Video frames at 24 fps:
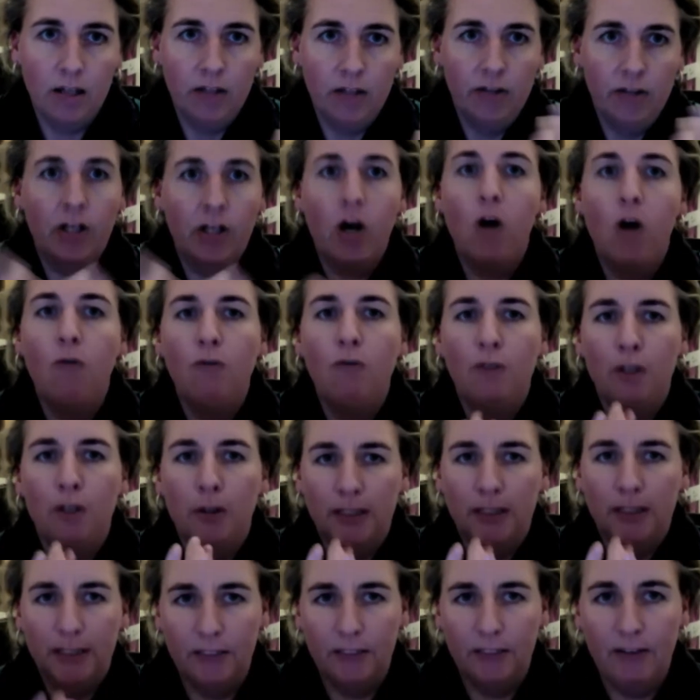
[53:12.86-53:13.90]

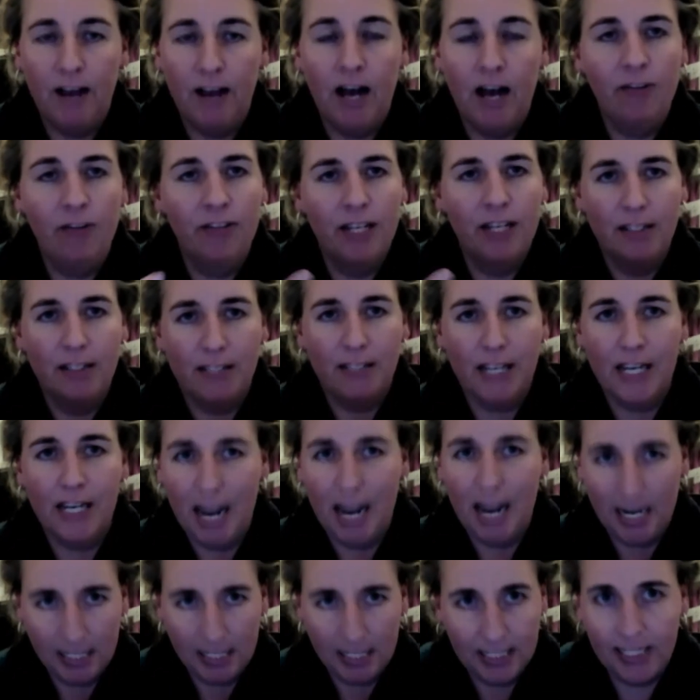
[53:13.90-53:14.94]
confluence of how things
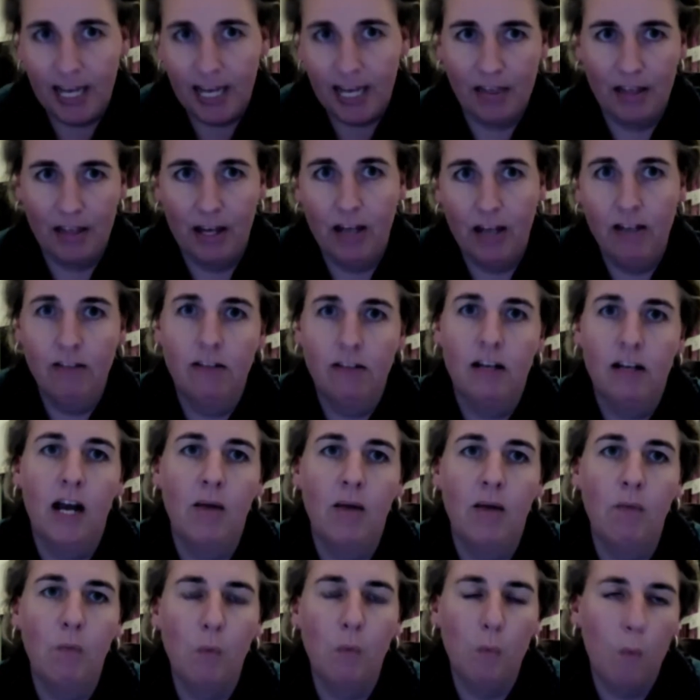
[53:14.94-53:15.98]
connect together
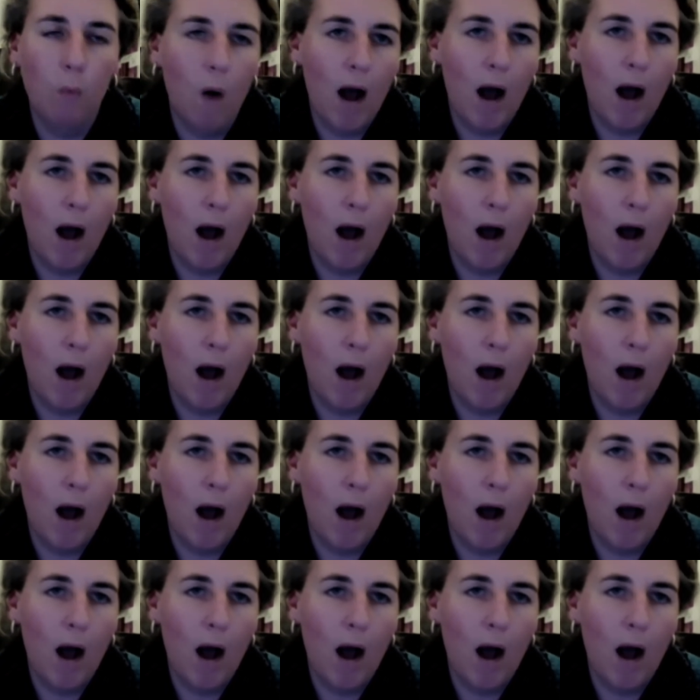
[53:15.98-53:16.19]
and